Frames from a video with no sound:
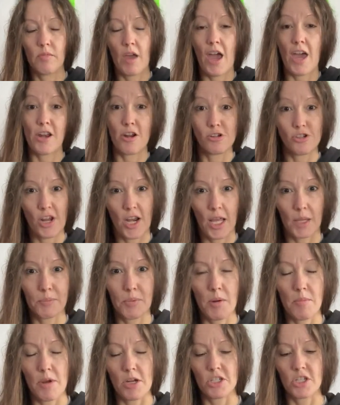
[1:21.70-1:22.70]
energetic
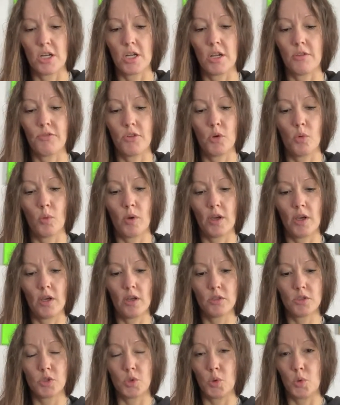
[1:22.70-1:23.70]
permission, if you
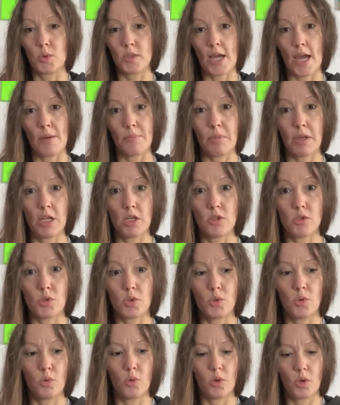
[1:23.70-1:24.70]
will, to tap
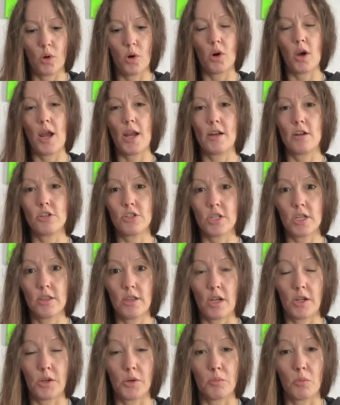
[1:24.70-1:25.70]
into your energy.
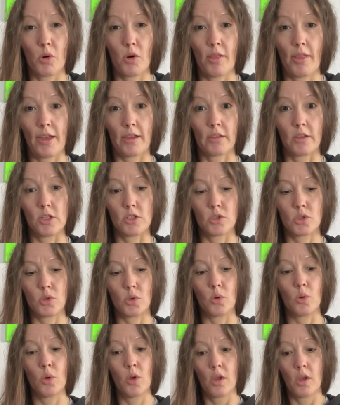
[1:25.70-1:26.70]
Then you're more likely
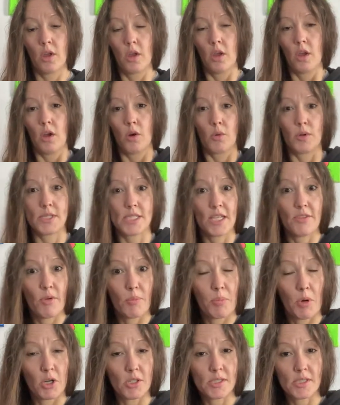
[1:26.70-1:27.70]
to receive a
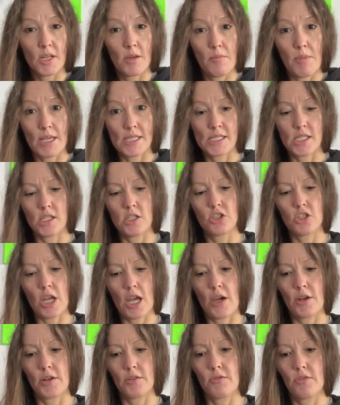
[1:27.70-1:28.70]
personal message
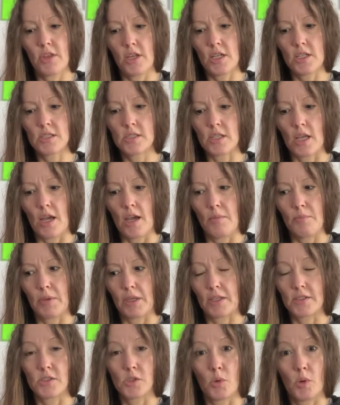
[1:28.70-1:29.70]
out of this
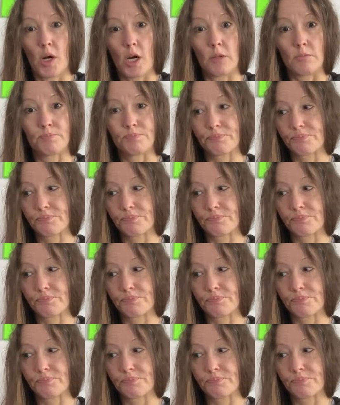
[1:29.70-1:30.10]
because you are